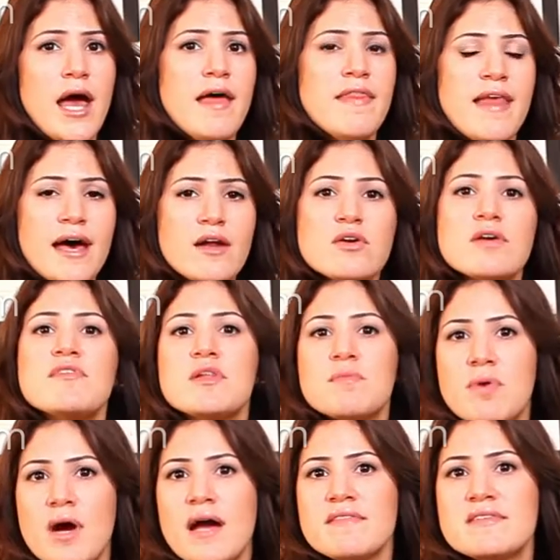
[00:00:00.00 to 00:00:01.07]
And that'll give you the
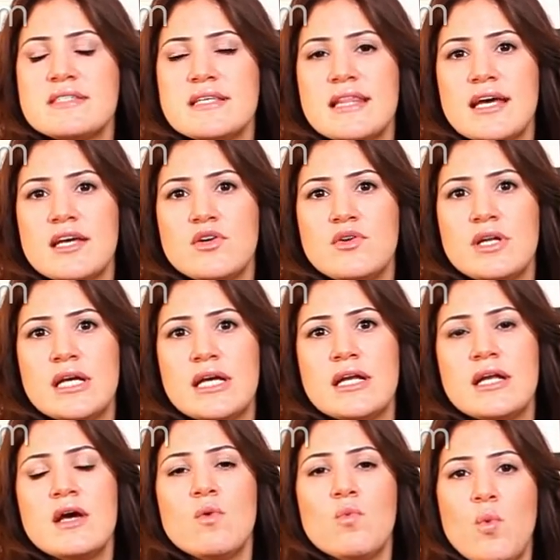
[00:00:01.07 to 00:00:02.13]
privacy that you
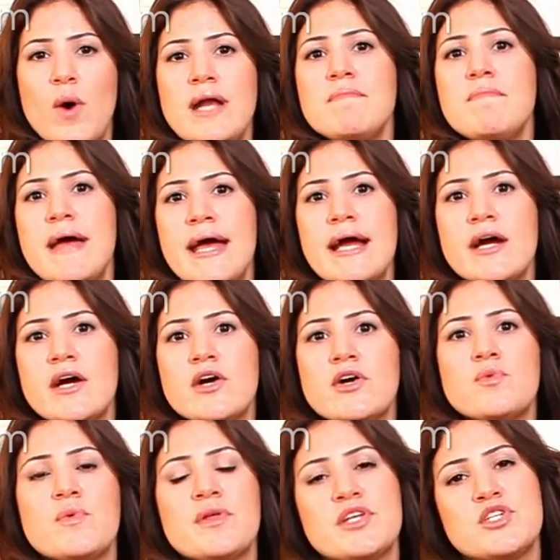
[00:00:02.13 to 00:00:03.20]
need when
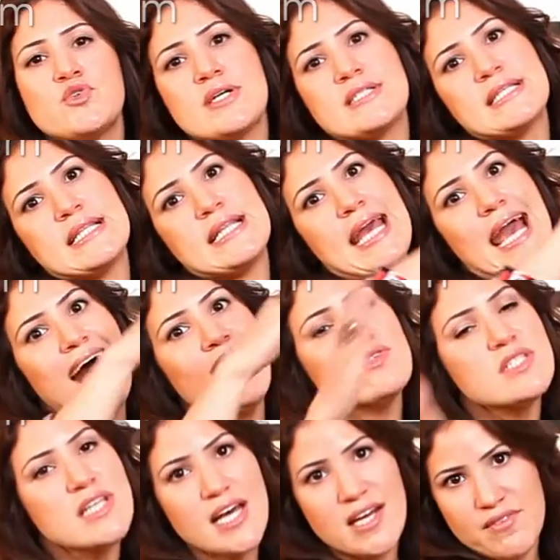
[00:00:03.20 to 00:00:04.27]
paired with addressing the
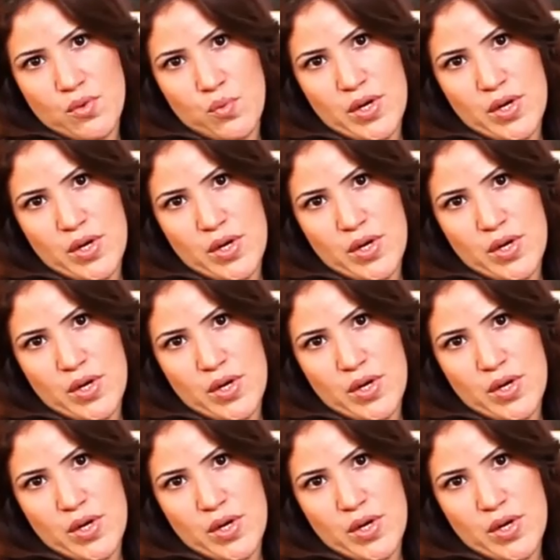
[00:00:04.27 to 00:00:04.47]
outside of the